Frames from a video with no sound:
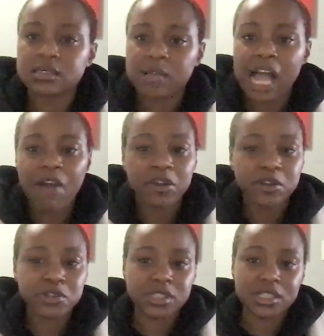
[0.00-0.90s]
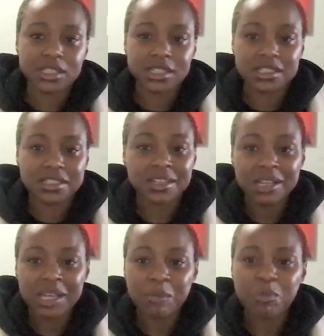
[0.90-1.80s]
and the Black radical tradition
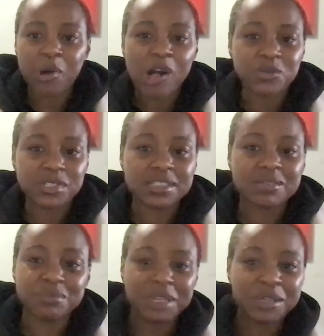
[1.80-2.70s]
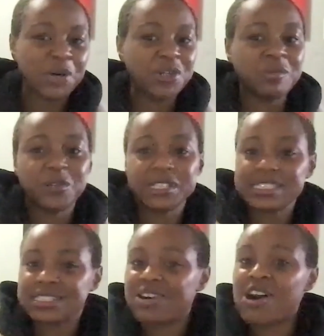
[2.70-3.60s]
and Baldwin and Toni
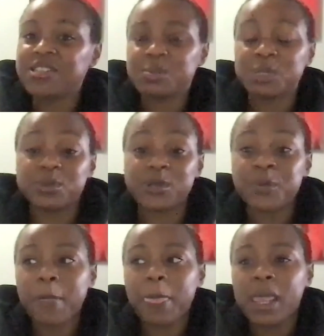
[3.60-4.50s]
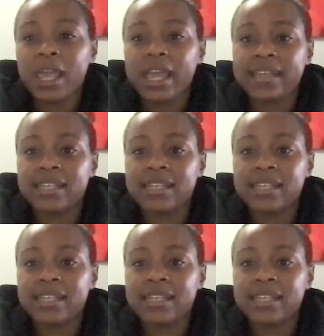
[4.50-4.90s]
Morrison and all these people. And